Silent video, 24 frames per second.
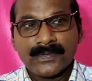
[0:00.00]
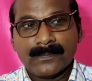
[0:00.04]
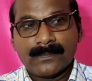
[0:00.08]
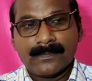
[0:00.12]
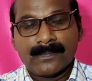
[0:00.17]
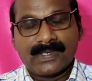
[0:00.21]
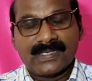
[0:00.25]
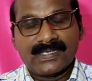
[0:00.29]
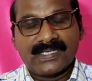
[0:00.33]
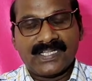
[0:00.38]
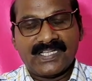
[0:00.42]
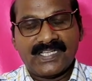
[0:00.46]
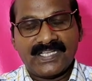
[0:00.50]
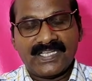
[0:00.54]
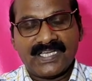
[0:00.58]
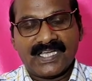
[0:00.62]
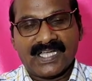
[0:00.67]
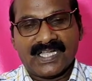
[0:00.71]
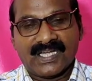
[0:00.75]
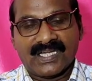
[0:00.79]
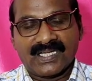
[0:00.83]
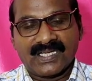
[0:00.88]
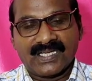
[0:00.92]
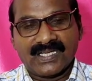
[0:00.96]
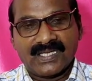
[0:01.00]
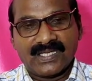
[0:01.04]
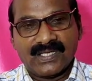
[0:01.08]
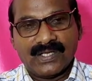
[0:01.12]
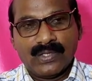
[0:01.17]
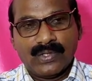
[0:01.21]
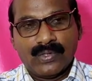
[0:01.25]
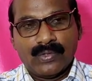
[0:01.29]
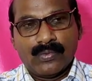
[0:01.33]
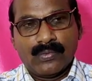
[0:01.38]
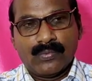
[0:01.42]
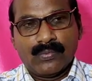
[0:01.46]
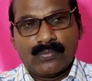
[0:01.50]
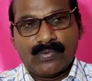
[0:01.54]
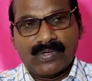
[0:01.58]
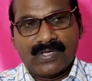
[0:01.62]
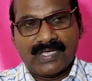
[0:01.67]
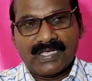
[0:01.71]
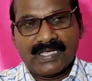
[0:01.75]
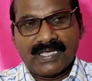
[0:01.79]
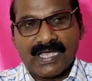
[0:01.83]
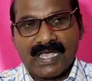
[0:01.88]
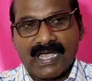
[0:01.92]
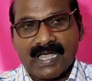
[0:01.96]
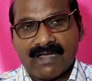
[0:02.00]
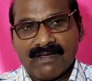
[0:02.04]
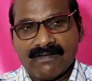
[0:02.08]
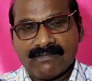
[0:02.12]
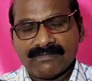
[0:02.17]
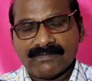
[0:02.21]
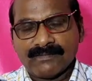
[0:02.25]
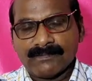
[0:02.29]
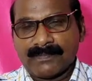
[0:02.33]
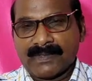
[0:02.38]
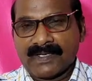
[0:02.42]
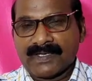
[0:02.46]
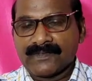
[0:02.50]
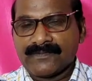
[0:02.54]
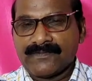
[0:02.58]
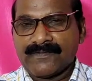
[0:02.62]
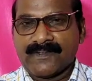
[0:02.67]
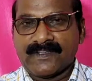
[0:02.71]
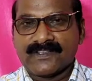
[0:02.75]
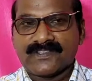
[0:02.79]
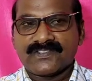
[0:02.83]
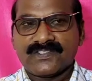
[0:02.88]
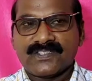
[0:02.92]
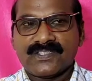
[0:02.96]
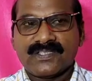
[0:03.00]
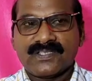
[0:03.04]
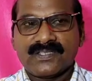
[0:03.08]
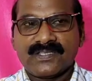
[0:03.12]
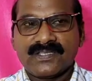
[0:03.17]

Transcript: But here we have breakfast.